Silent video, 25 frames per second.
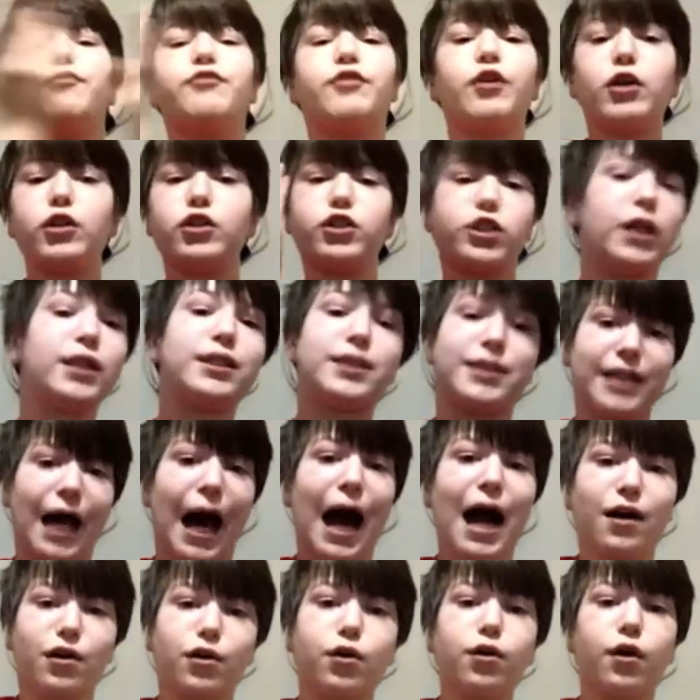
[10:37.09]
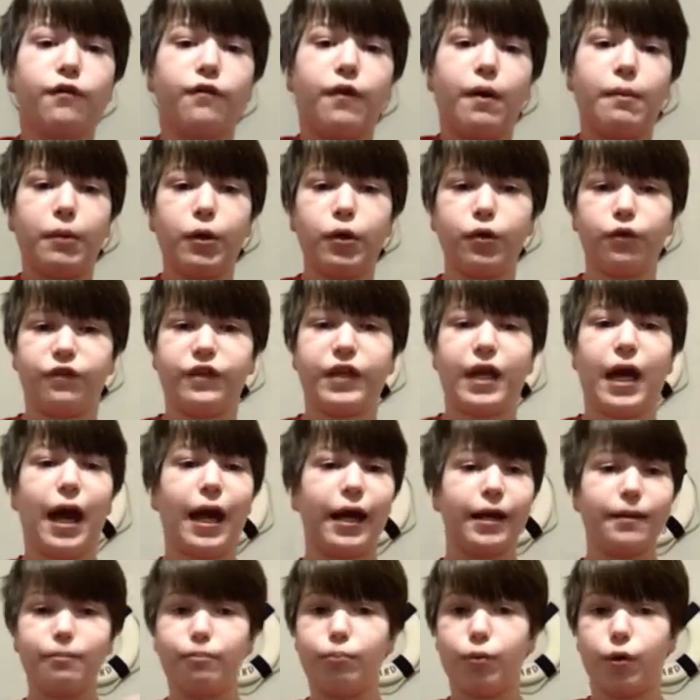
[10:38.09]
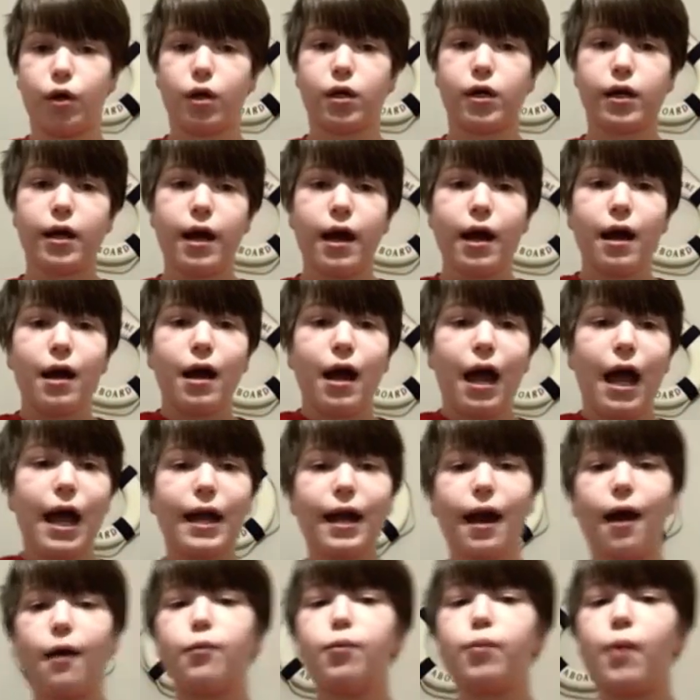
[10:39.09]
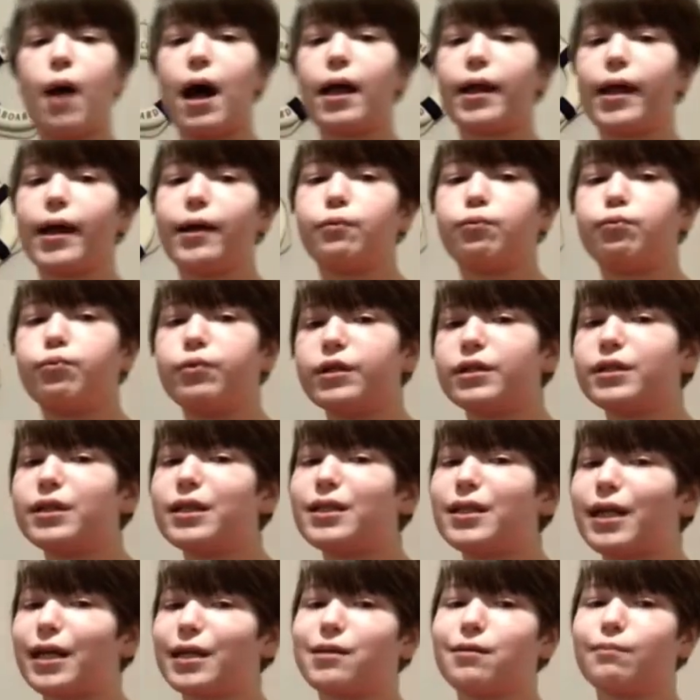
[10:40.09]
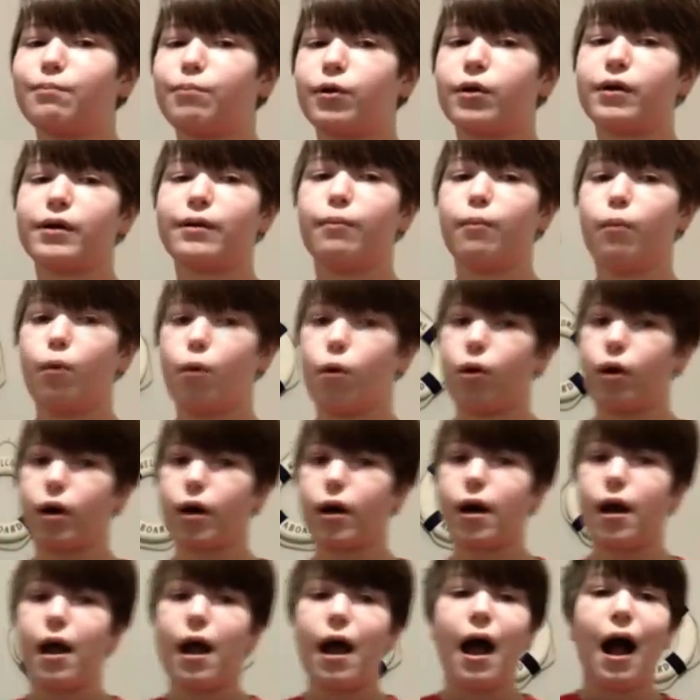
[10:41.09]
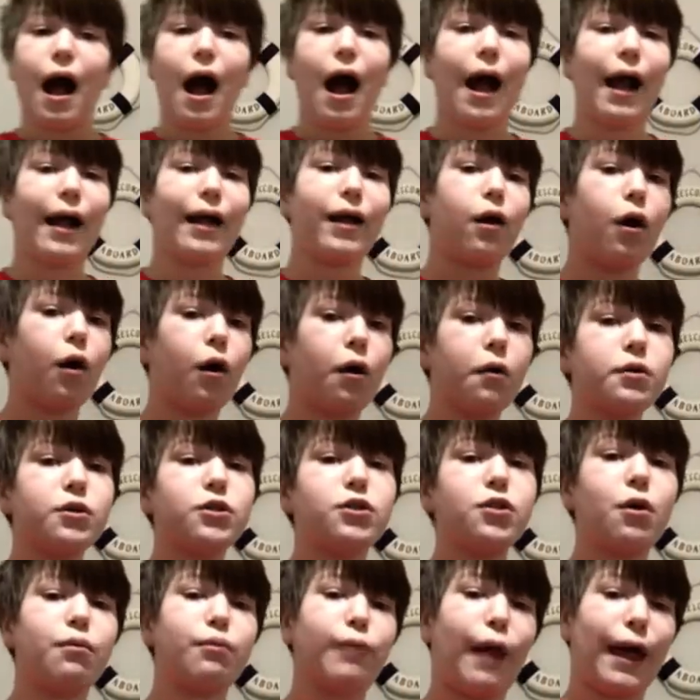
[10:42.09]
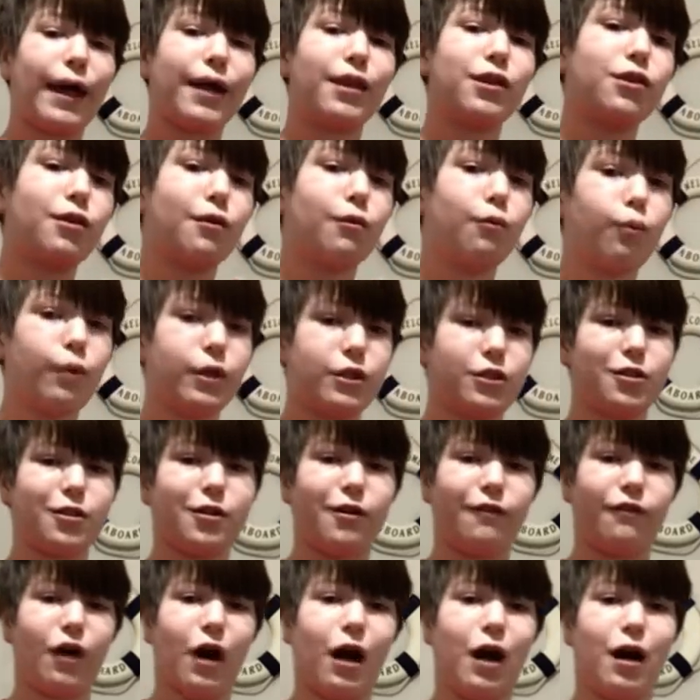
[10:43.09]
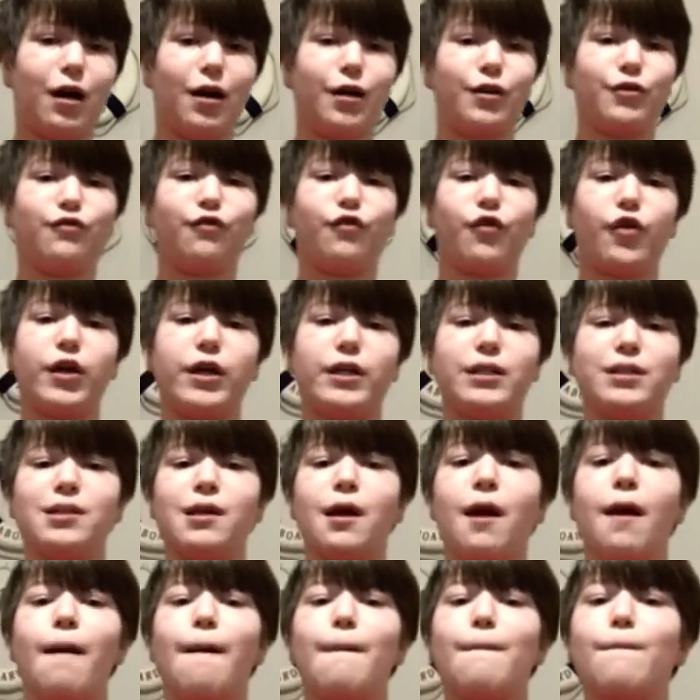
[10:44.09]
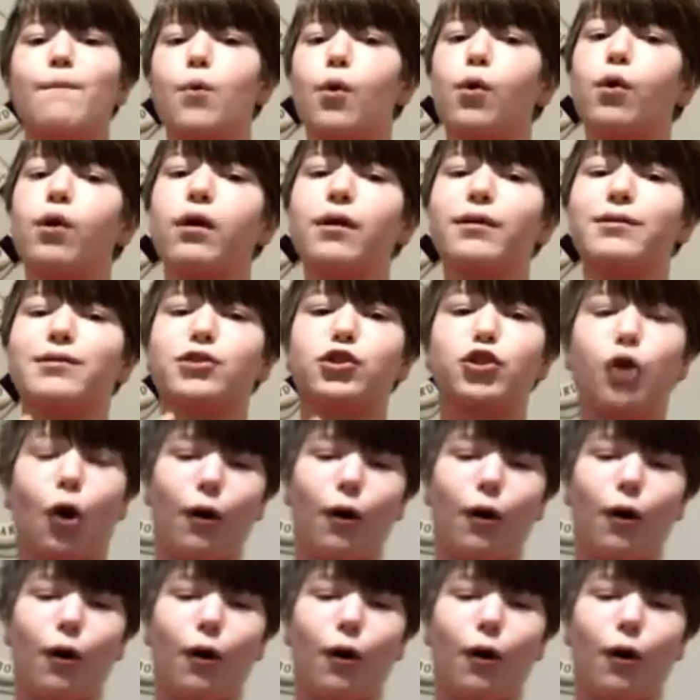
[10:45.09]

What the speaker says: they're just that good of a movie and book. And while I really like the book more, I also like The Wizard of Oz for its more